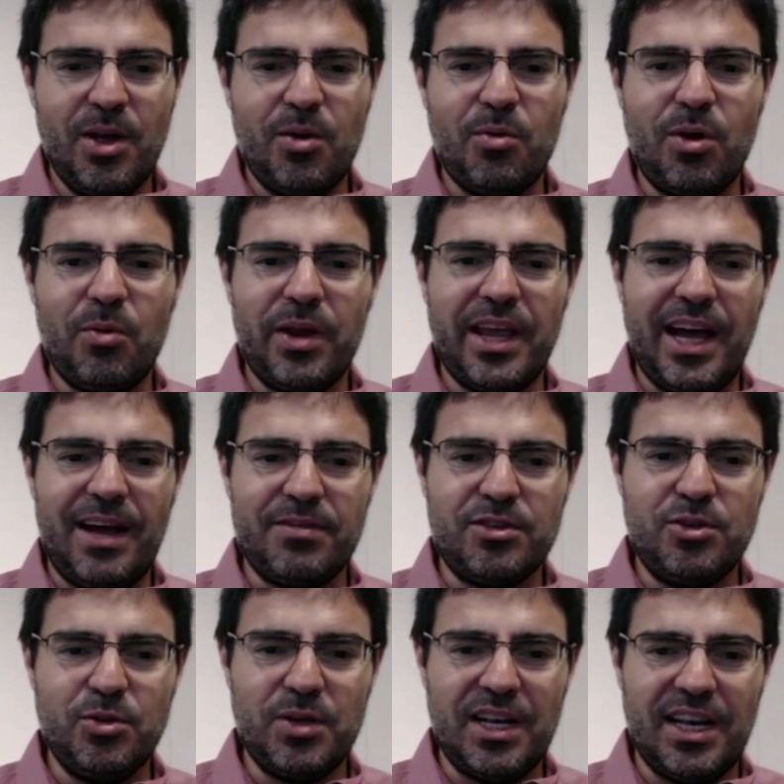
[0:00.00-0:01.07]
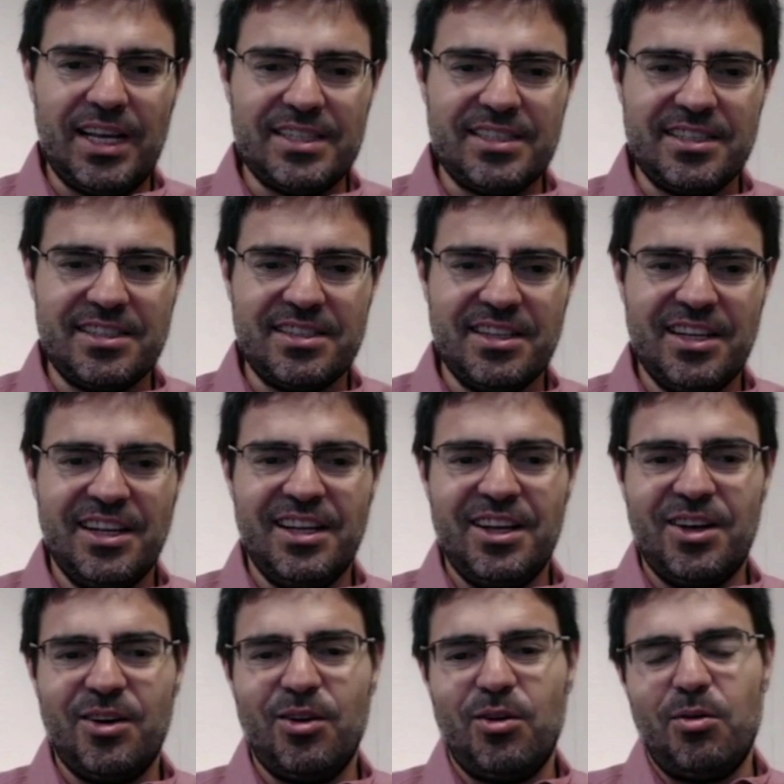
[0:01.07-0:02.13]
where we have two classes.
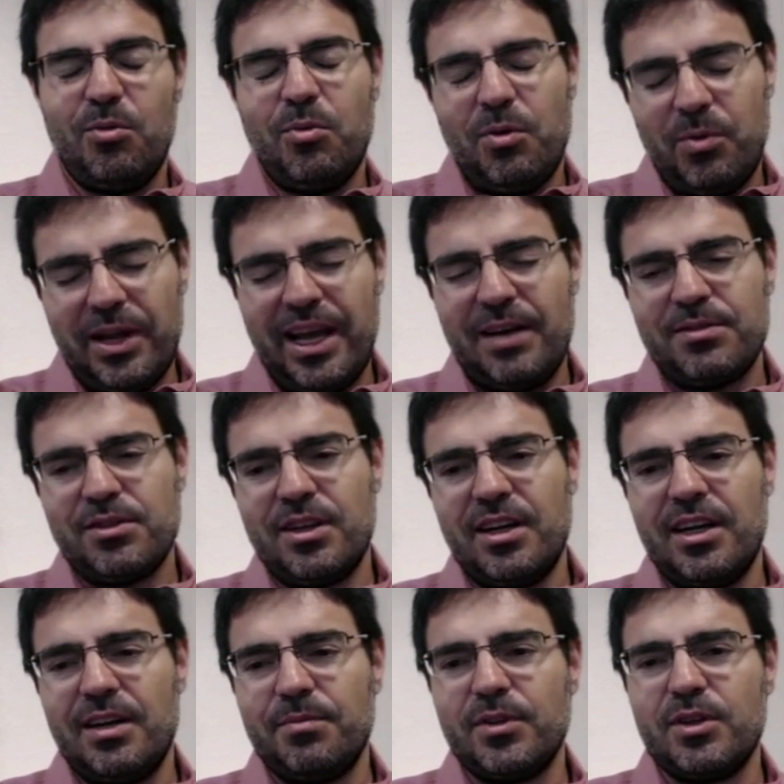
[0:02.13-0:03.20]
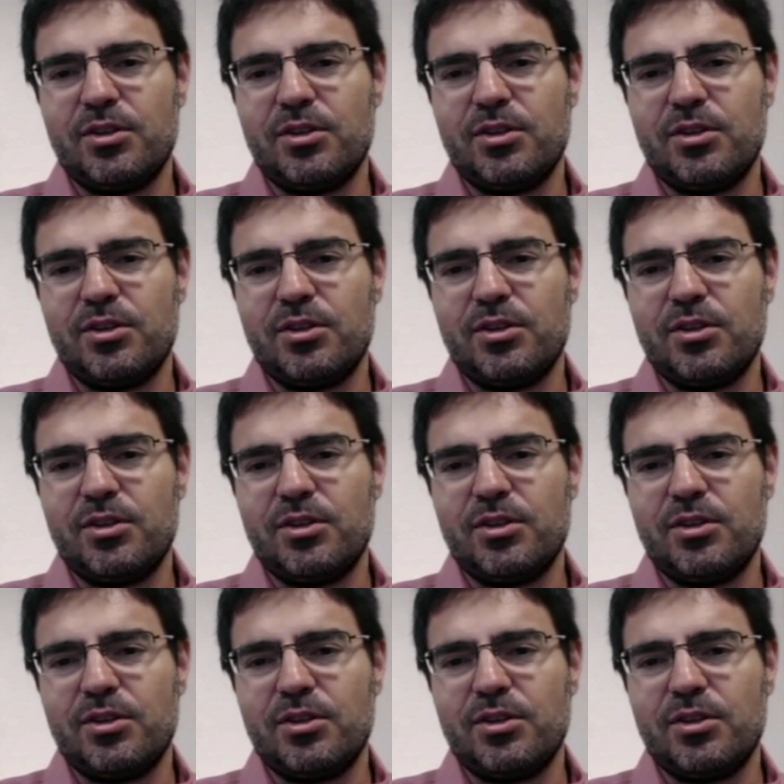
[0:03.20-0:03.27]
We have the